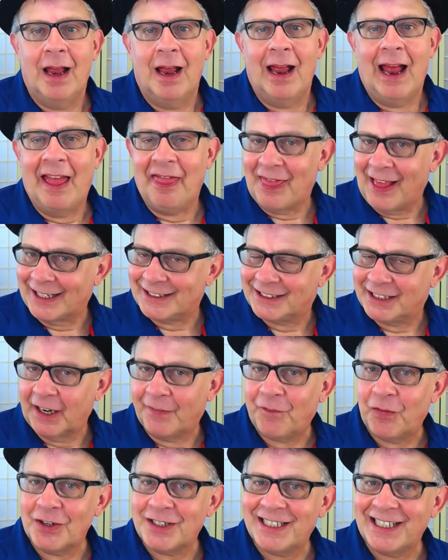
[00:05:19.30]
And that's it
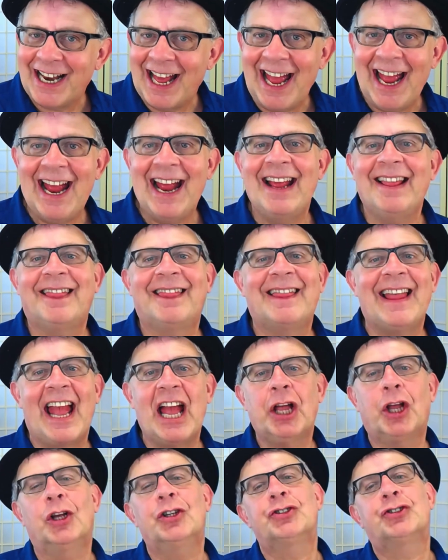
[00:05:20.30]
for today.
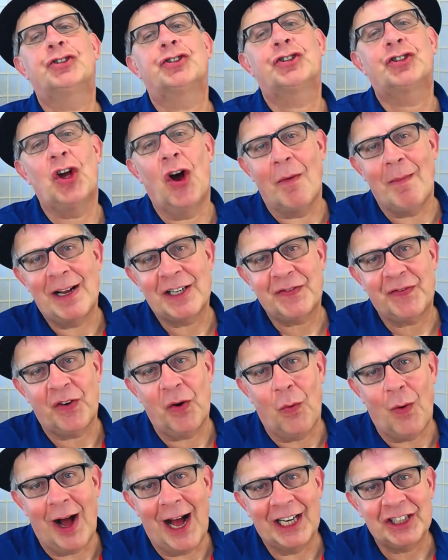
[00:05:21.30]
Thank you so much for
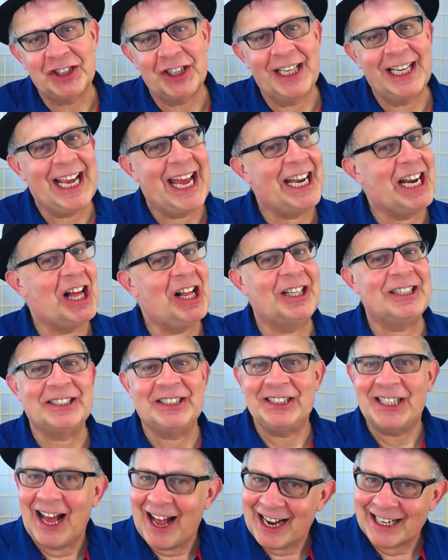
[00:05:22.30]
watching, and I'll
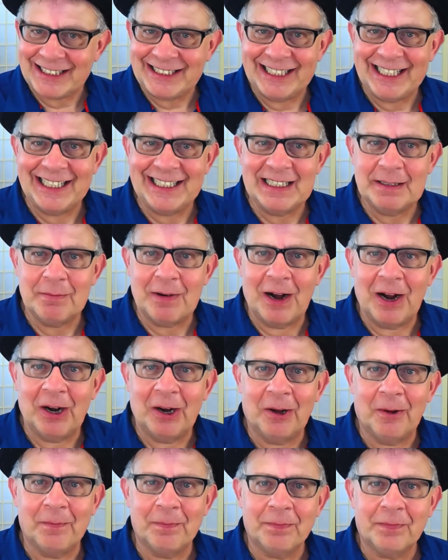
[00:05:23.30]
talk to you
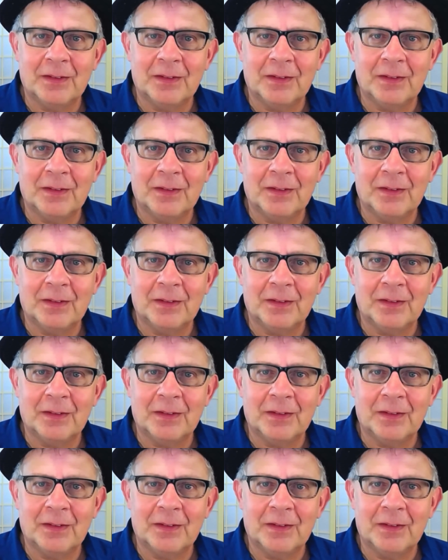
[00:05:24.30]
tomorrow.